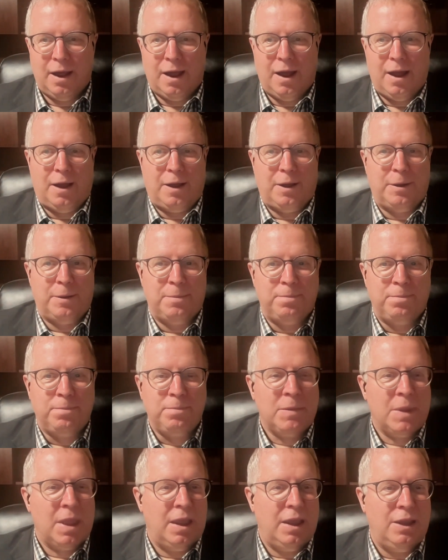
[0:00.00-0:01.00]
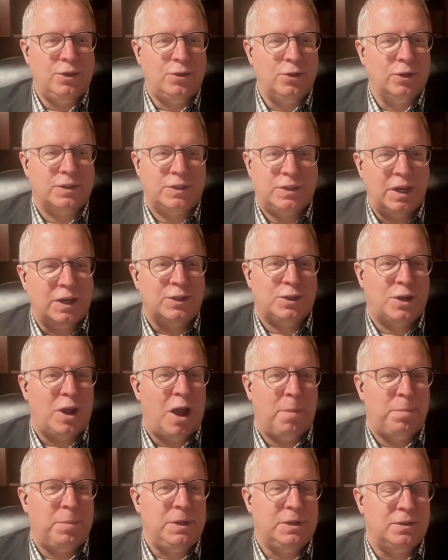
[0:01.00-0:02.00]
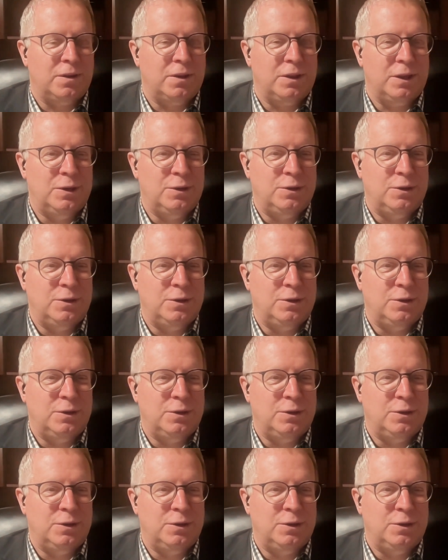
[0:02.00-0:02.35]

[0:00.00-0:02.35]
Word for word: Um, he took six copies of the